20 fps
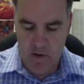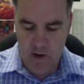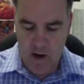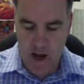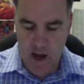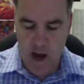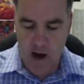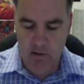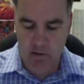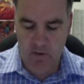
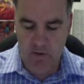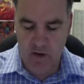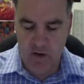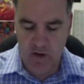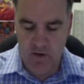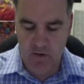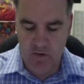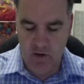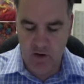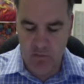R is any
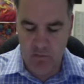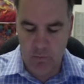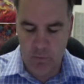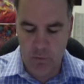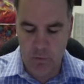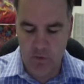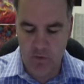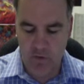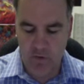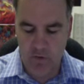general
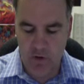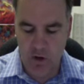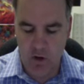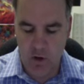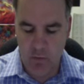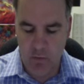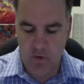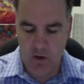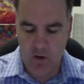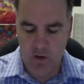point on the
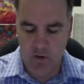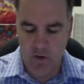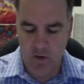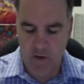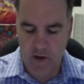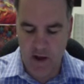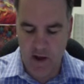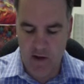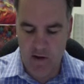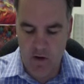line, we don't know
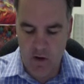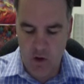that.